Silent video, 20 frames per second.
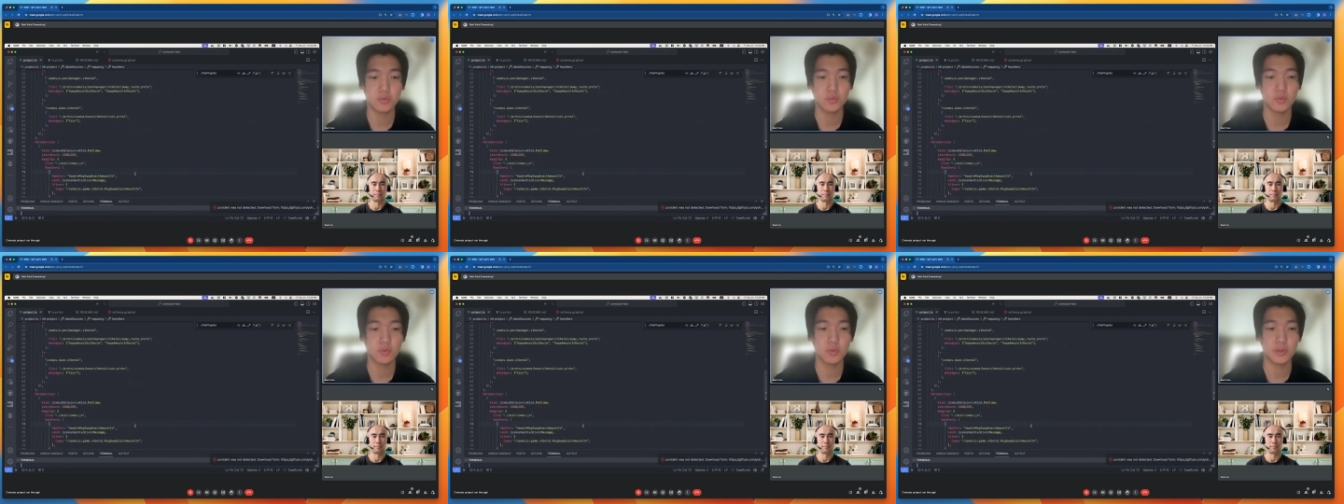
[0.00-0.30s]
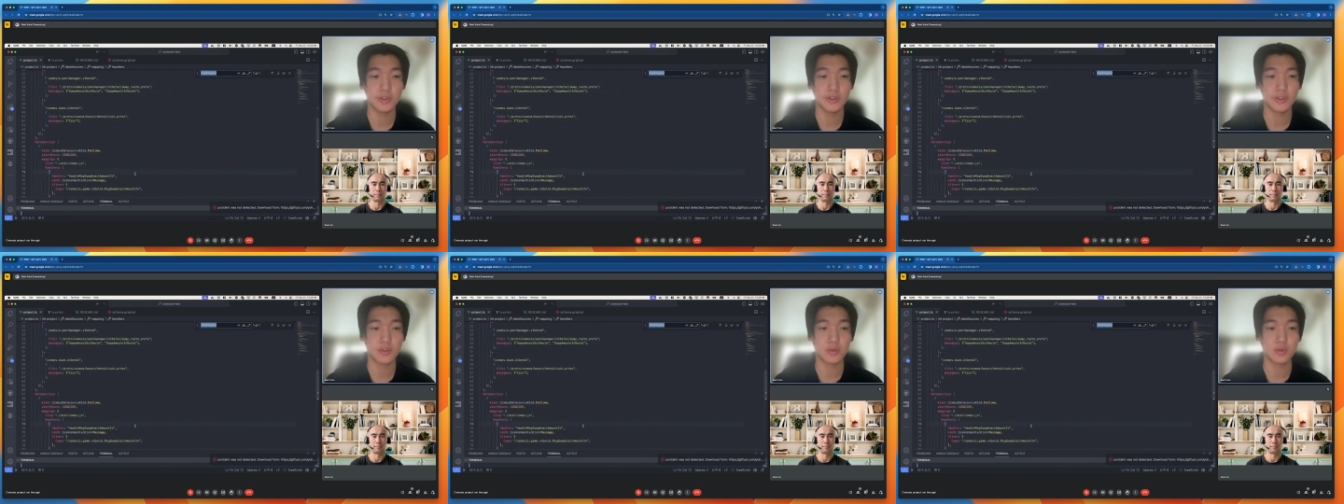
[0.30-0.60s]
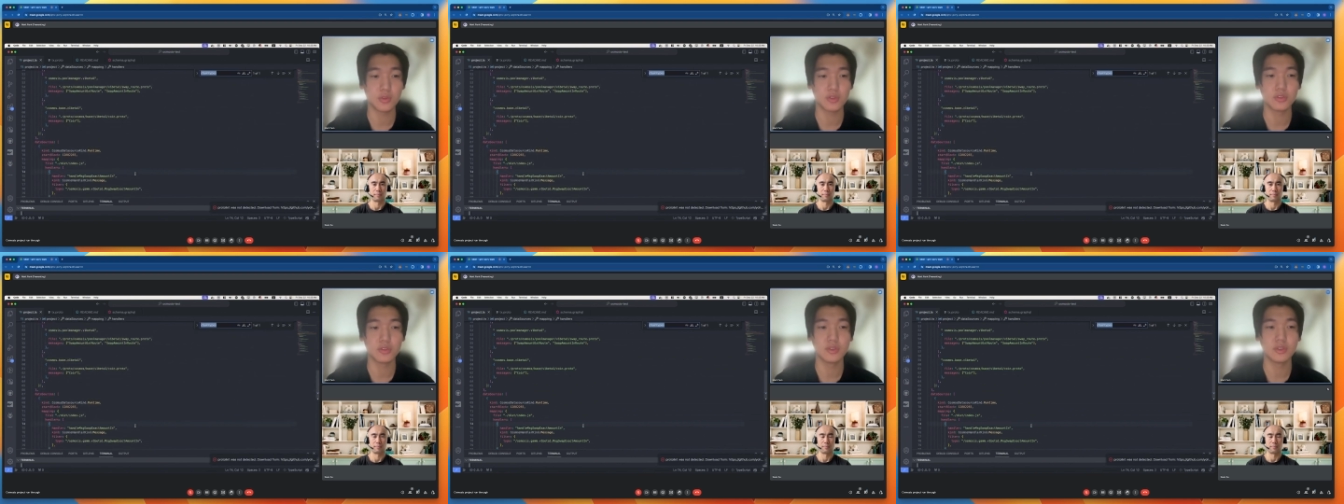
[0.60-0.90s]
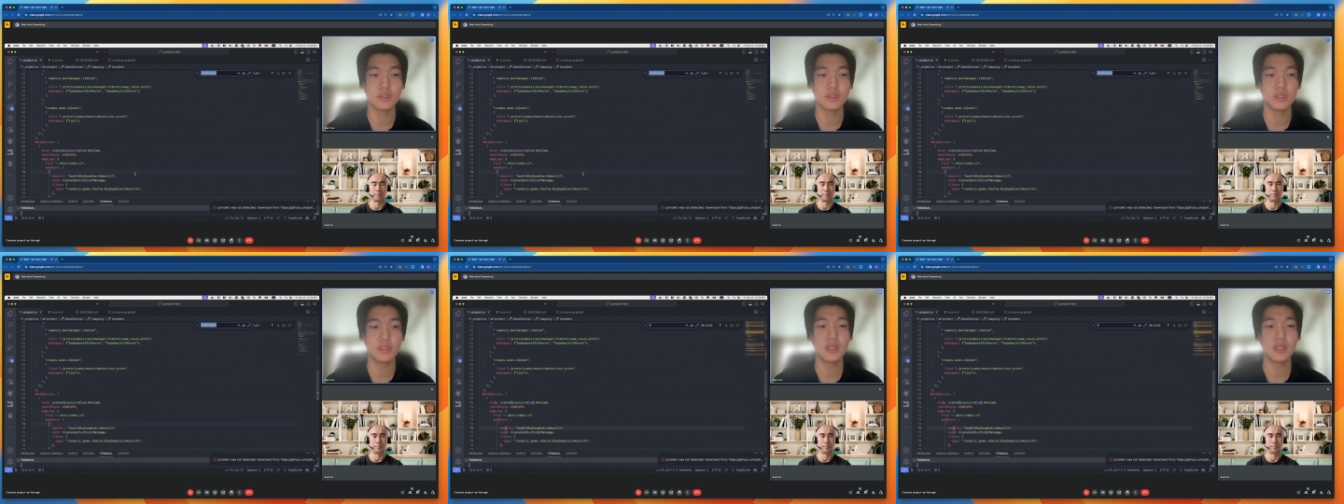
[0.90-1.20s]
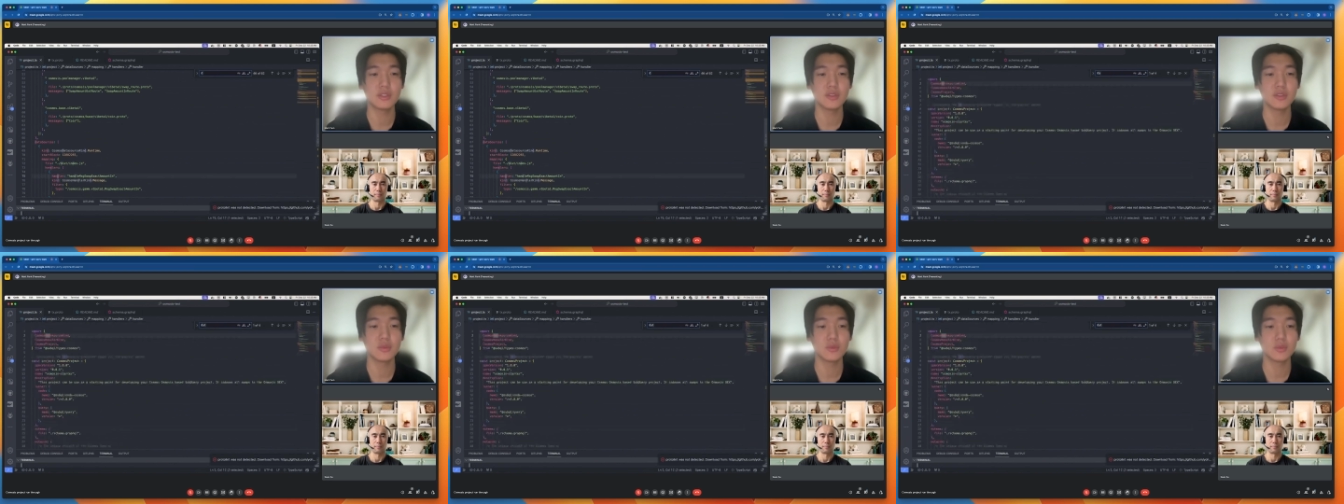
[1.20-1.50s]
we want to go to
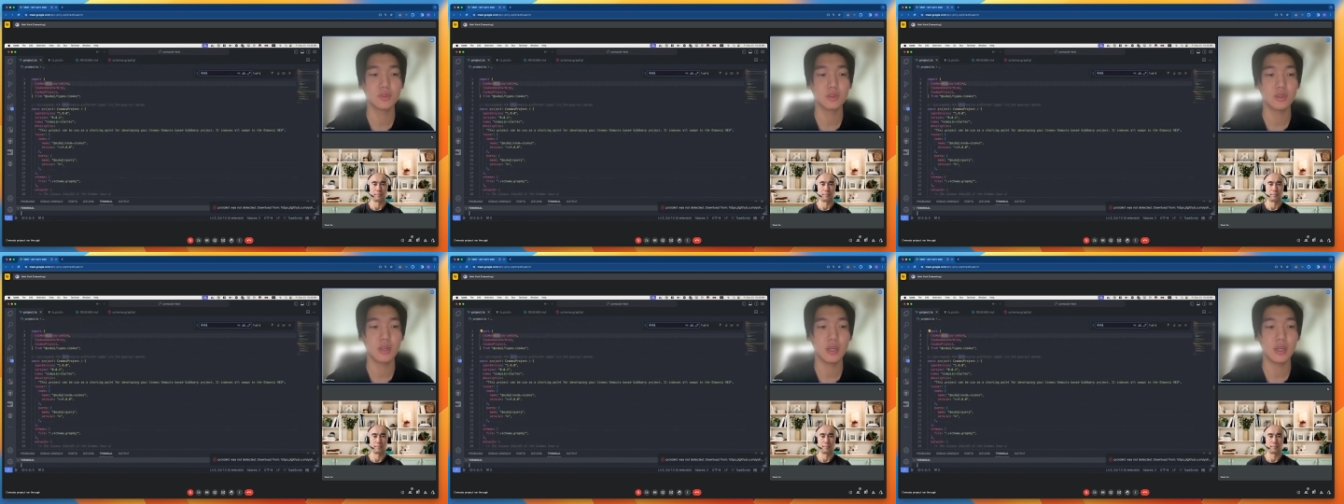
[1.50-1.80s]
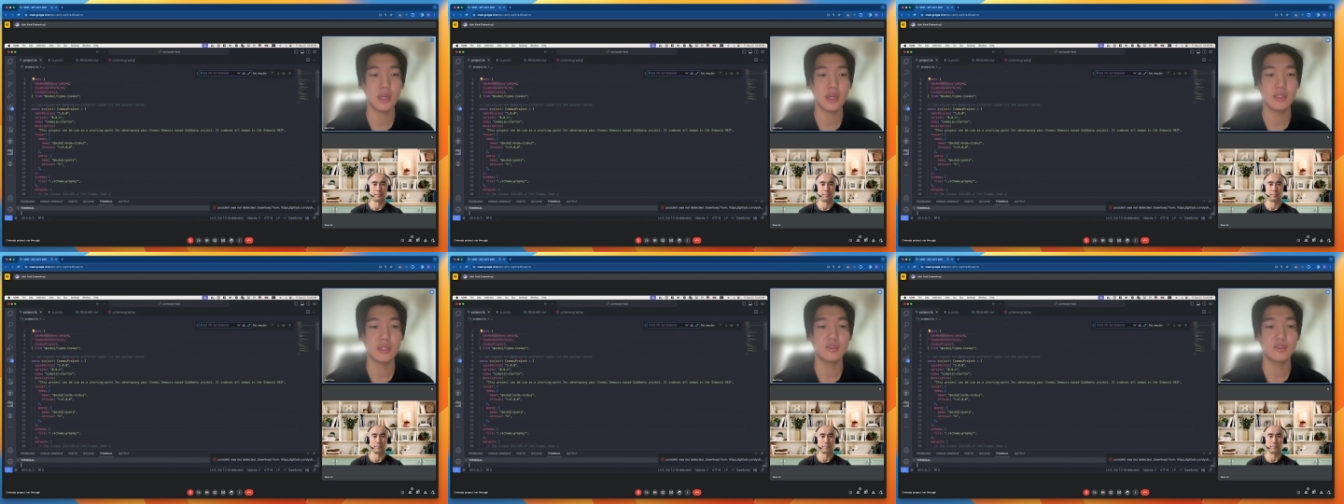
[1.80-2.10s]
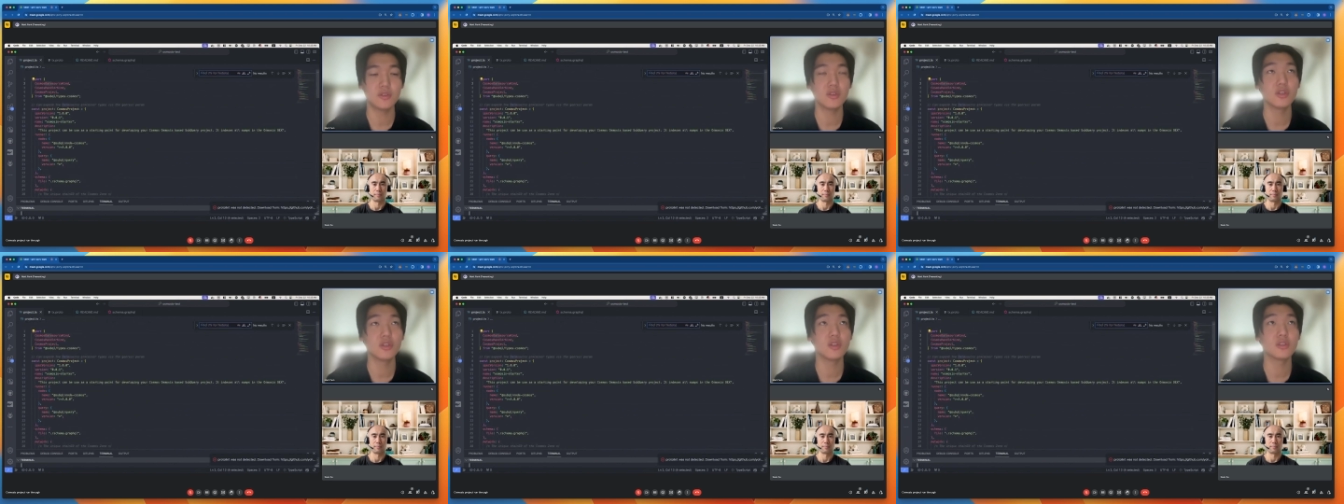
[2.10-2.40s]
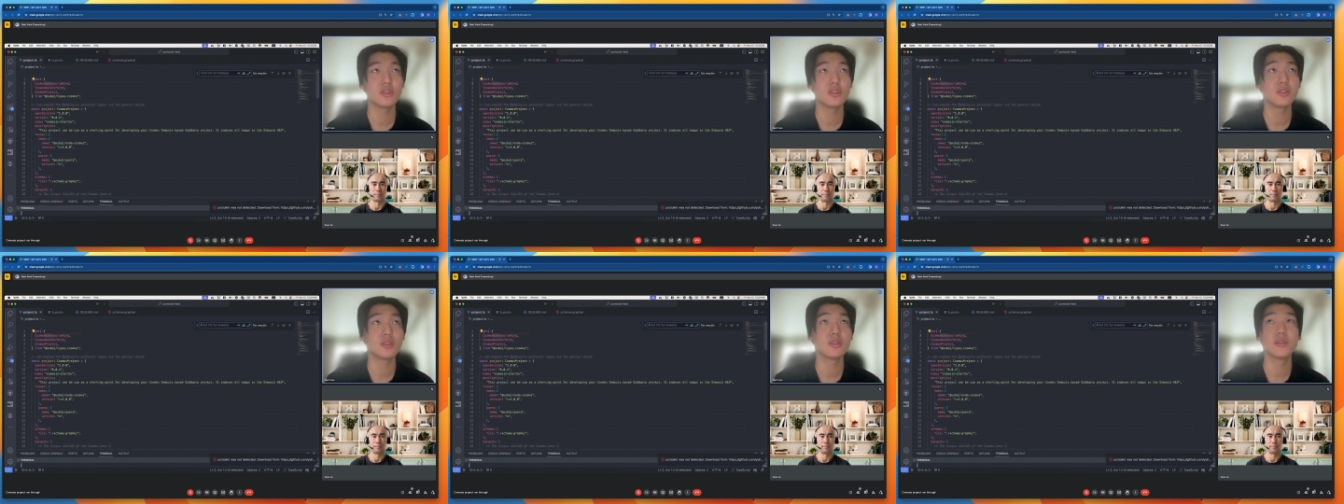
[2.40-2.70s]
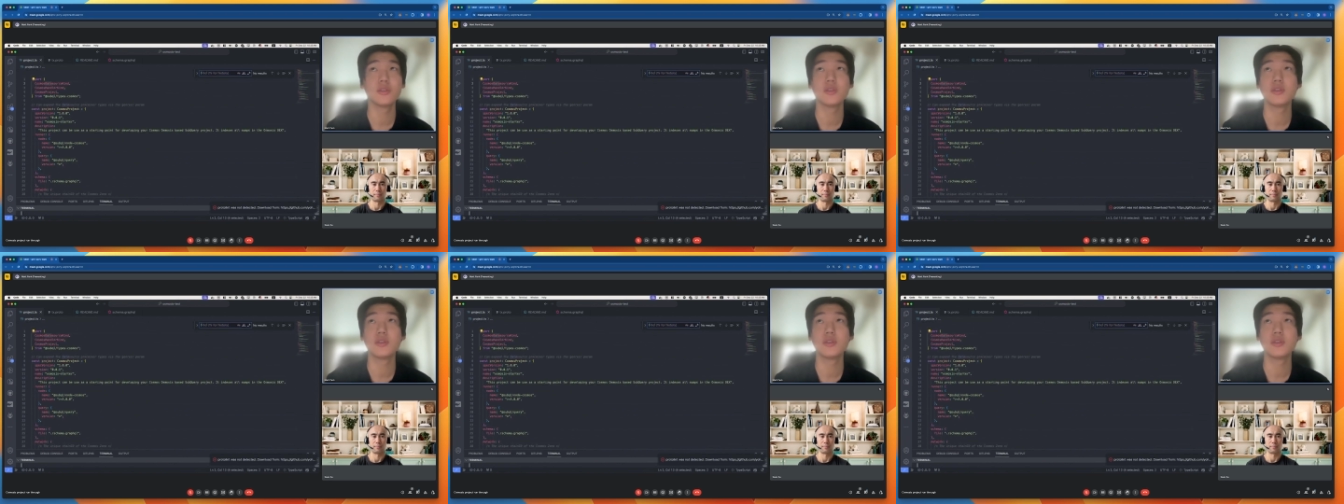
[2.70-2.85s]
data handlers,